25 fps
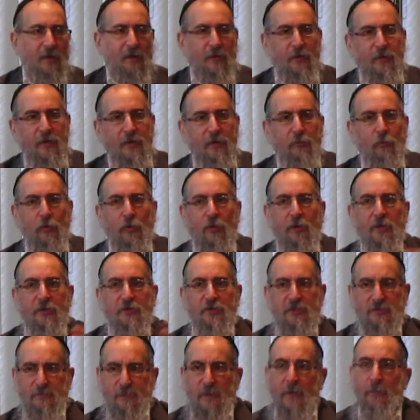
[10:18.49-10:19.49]
The
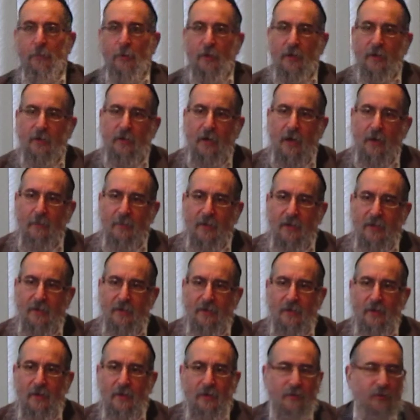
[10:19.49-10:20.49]
religious people that come
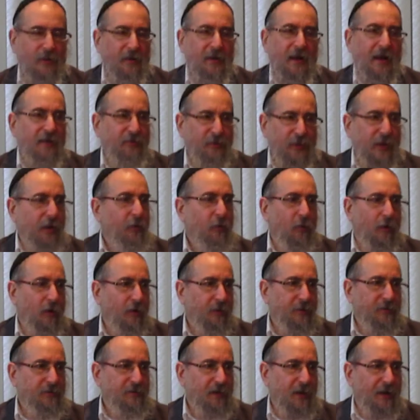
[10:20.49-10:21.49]
in, they're not there all
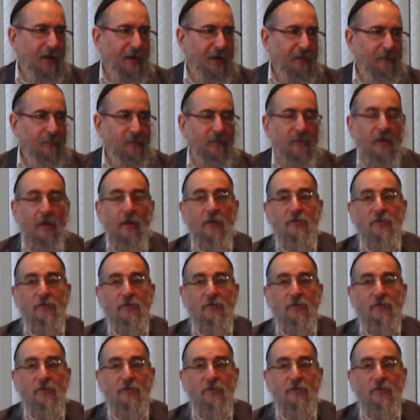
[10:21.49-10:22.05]
the time.